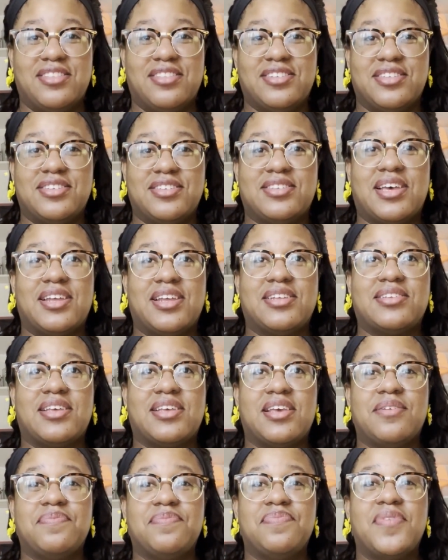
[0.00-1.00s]
is
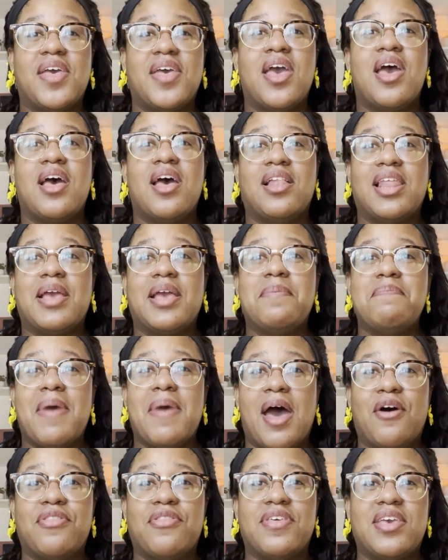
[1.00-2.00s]
like
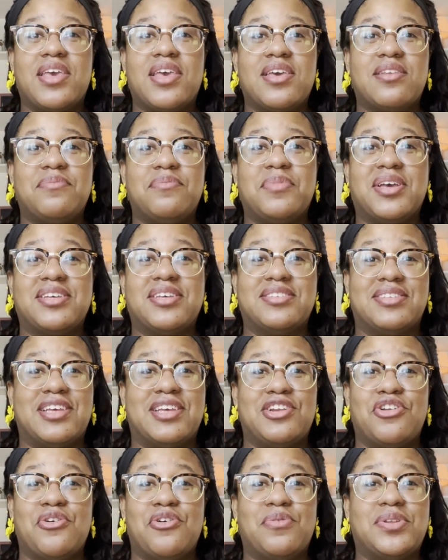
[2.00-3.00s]
mouthing it because
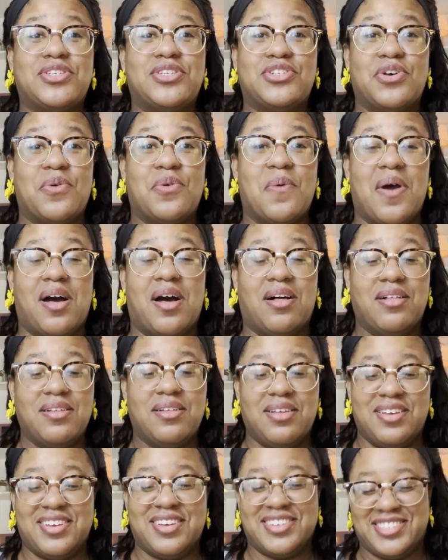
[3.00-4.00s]
they know it so well.
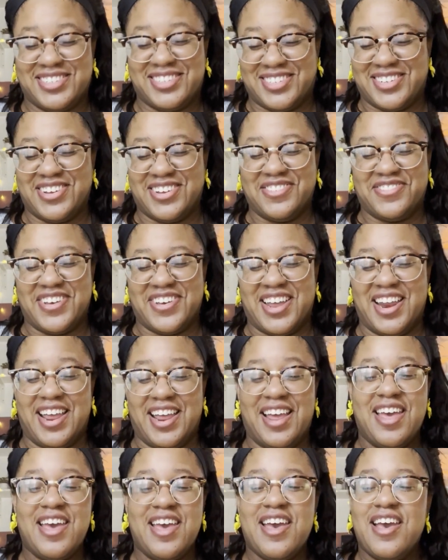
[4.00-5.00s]
It's so funny.